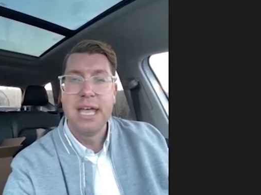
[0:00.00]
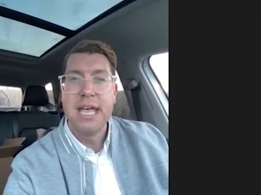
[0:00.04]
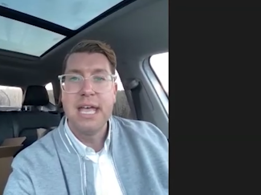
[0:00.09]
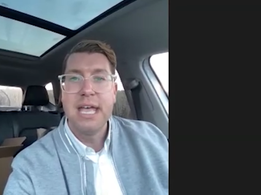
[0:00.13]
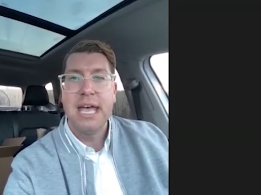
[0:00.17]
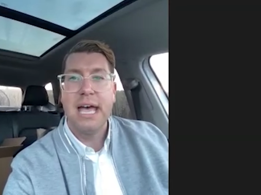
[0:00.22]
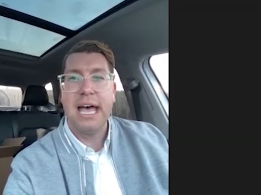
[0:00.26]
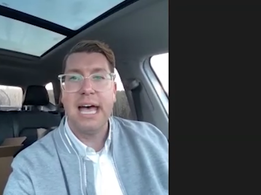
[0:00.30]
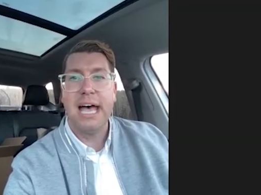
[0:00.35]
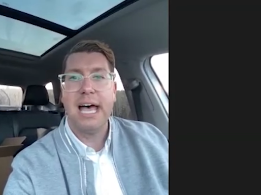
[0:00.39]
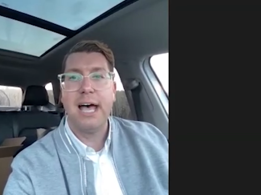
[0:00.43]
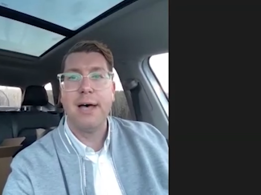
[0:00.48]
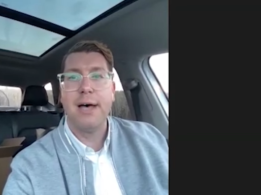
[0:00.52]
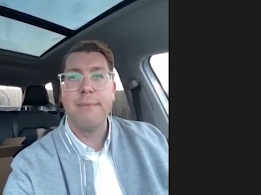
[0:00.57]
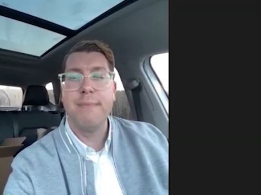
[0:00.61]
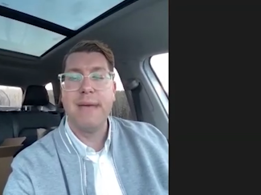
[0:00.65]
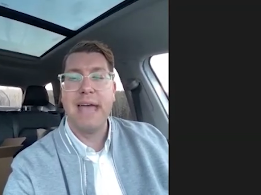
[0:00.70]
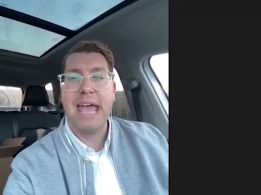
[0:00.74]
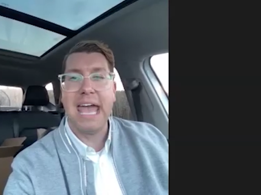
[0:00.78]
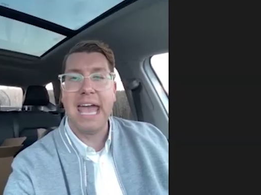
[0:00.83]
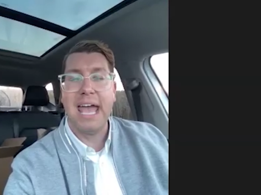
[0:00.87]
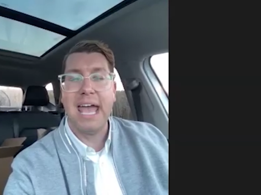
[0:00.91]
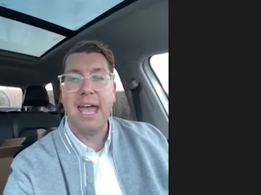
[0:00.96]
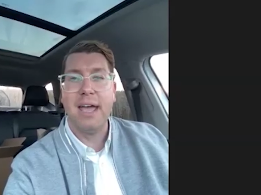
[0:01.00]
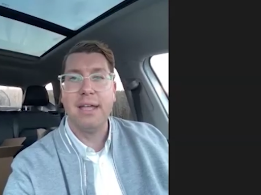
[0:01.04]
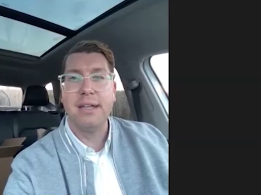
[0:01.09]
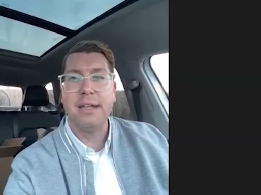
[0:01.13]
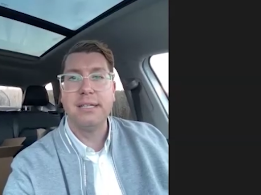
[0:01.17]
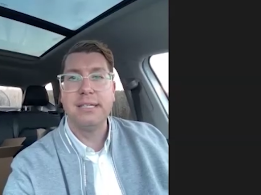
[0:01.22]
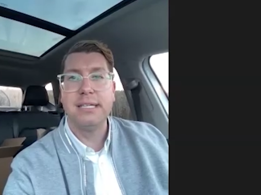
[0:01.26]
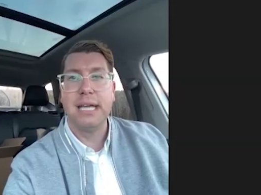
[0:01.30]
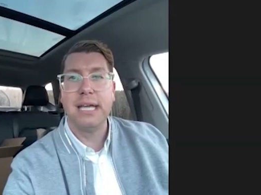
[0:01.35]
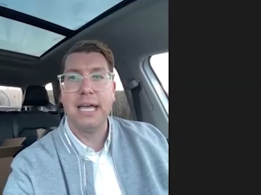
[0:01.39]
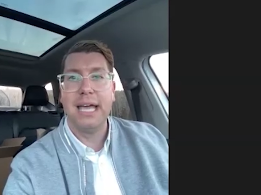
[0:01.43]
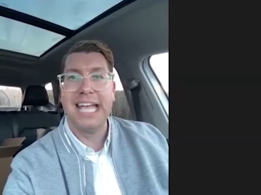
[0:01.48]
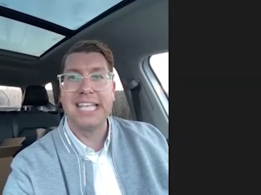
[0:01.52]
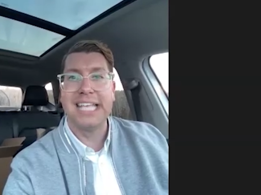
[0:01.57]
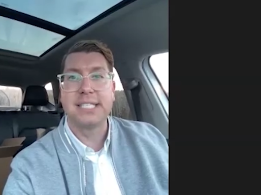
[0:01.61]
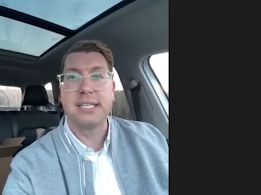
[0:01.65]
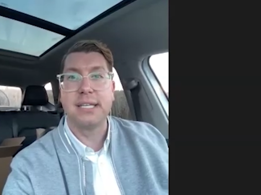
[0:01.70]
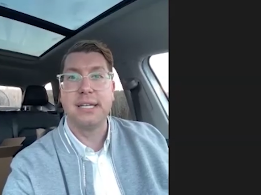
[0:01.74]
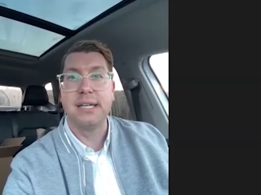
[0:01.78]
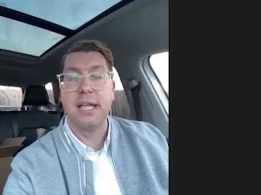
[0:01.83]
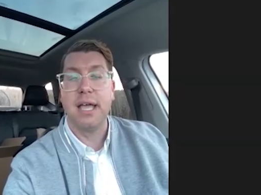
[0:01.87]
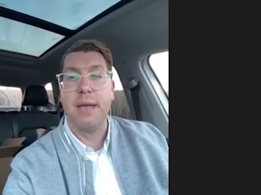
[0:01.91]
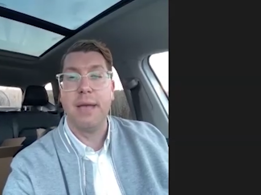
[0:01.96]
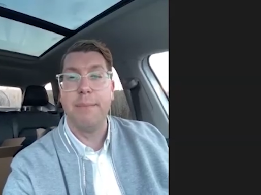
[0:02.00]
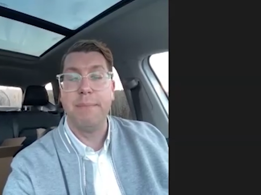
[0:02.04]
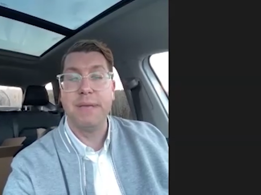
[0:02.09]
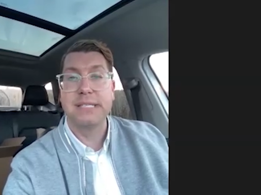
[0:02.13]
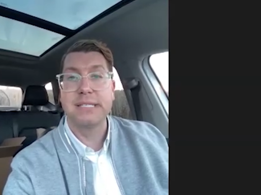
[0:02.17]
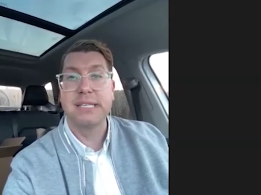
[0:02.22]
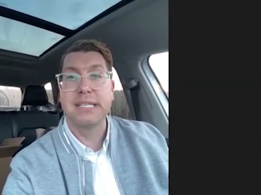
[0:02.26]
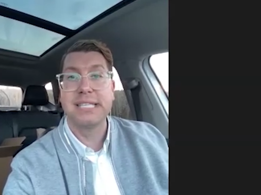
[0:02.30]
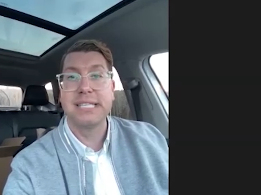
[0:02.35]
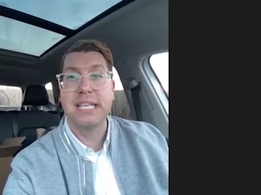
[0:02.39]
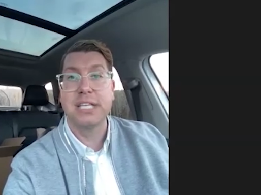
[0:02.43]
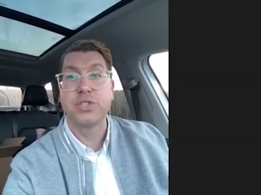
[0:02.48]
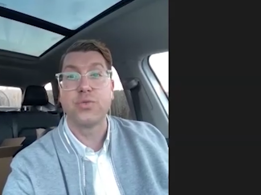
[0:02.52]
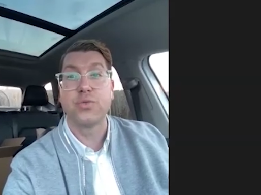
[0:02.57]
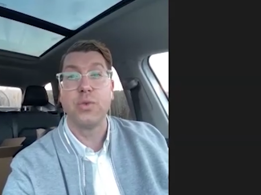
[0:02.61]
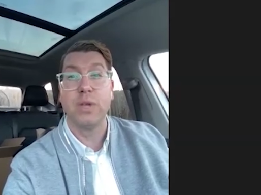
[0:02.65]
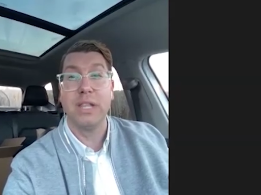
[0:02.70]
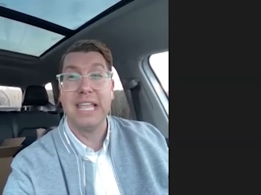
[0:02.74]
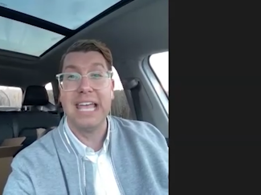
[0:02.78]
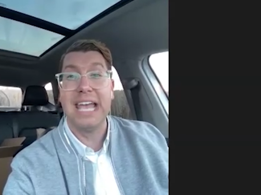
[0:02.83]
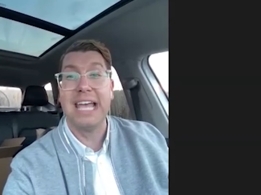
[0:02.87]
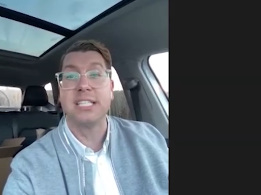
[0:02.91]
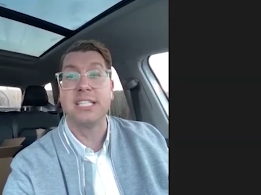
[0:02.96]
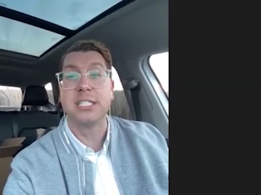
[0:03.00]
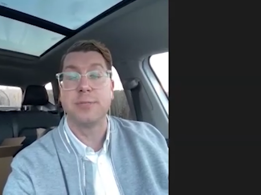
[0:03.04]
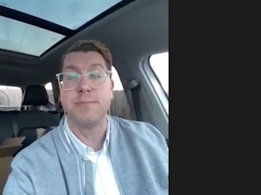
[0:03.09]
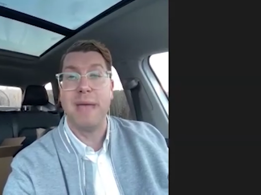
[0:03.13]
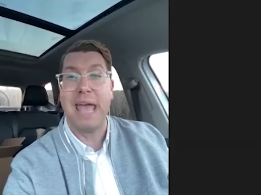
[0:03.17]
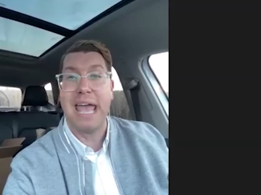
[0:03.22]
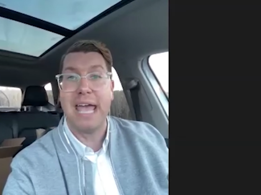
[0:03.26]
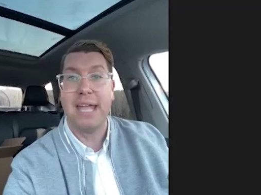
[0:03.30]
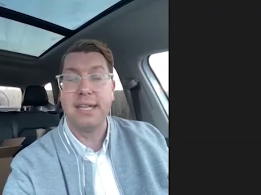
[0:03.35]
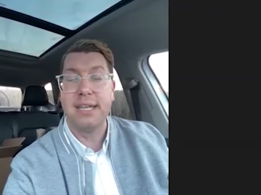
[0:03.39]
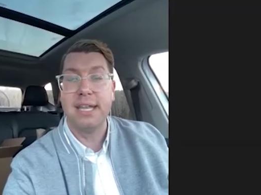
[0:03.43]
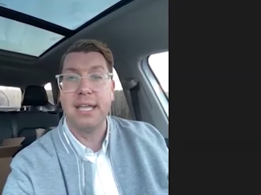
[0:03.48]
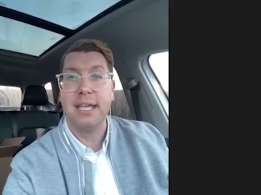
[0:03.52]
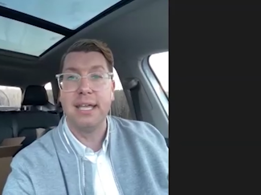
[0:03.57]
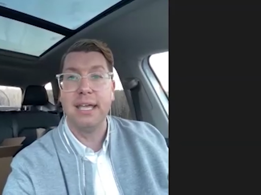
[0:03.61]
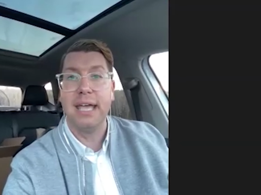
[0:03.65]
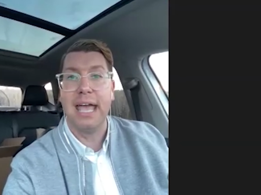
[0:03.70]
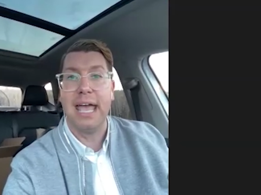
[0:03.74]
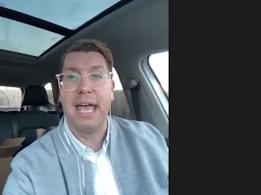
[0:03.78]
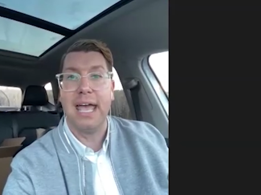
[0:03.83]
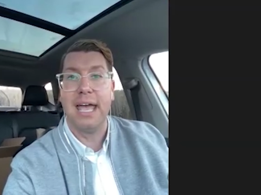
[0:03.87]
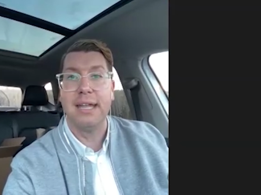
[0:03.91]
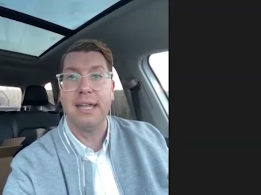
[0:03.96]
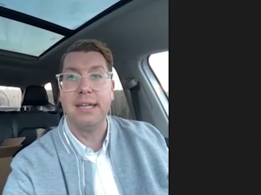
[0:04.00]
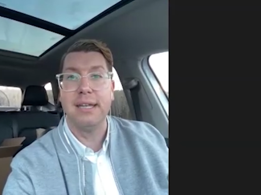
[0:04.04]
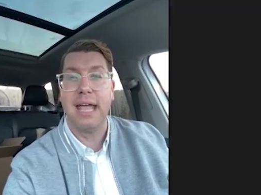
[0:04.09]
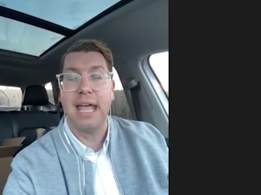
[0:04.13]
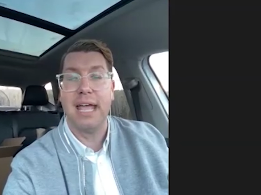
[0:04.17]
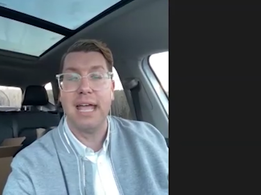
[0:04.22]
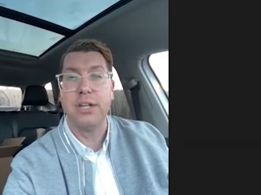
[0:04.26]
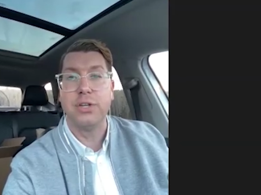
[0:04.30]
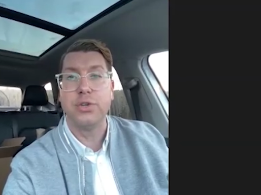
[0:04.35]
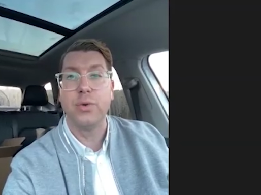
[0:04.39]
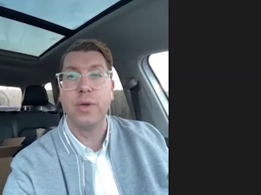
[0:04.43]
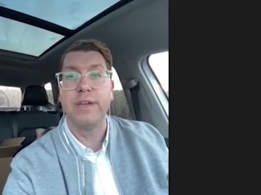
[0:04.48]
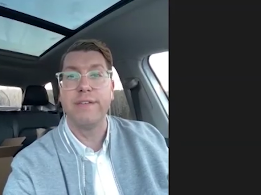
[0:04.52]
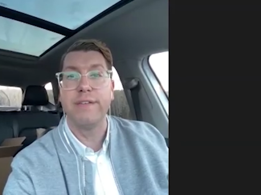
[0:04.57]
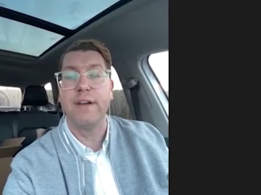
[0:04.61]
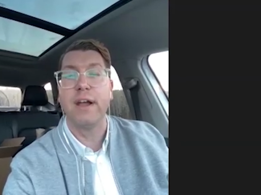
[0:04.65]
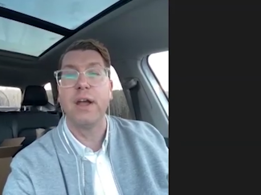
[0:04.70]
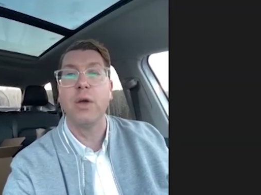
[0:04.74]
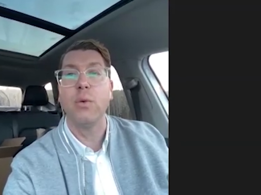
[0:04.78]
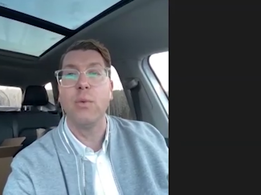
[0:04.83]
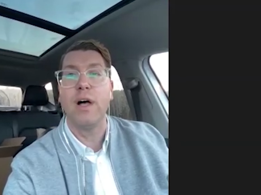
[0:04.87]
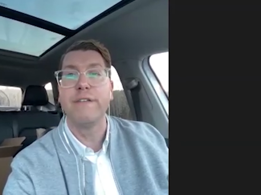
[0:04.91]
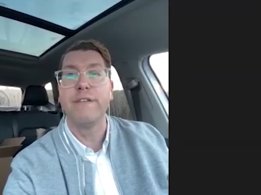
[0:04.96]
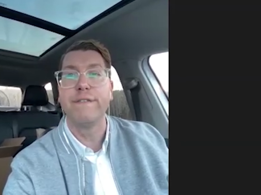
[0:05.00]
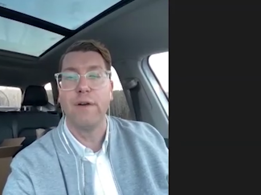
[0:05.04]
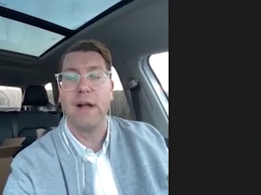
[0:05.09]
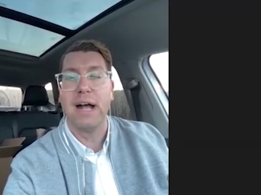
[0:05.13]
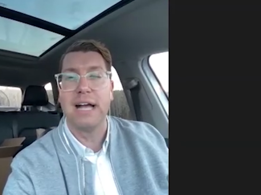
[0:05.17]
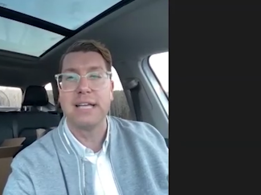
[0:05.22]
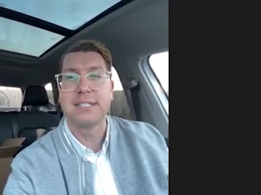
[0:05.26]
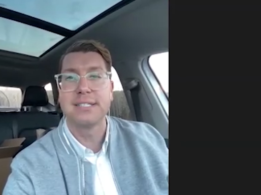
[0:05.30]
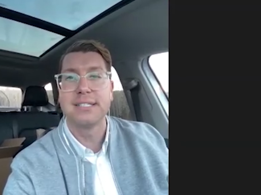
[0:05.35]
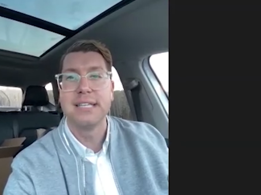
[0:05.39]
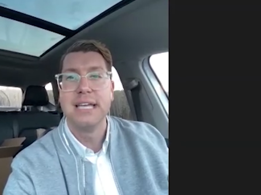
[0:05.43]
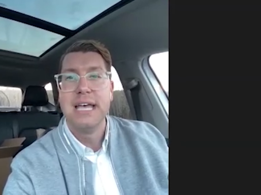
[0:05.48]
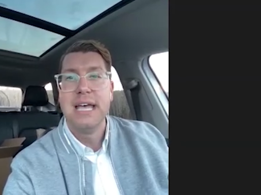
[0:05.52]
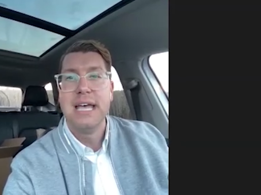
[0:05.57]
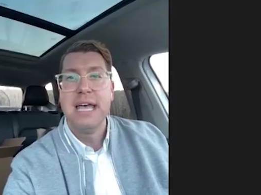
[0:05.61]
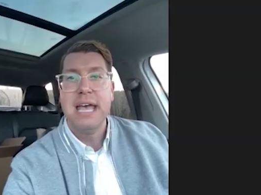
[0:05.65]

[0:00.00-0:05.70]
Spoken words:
And it's a business that's really expanding and doing very well for us.